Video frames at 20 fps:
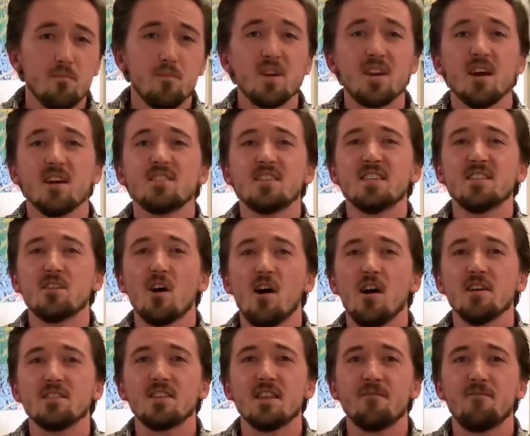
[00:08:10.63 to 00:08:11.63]
because this
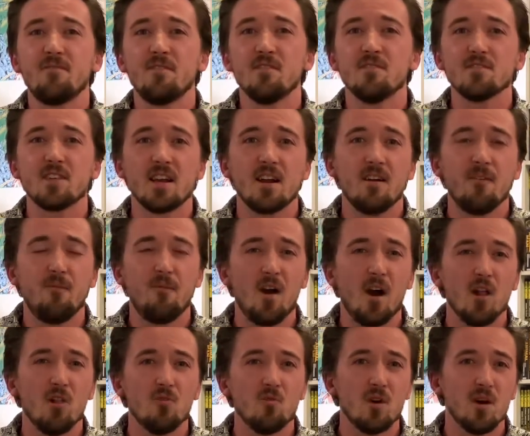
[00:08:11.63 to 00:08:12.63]
honestly feels like a
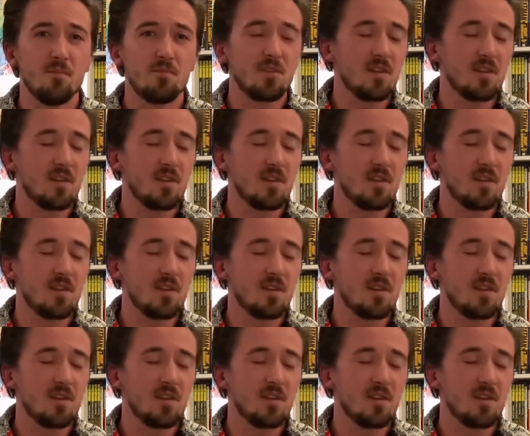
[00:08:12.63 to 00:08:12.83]
follow-up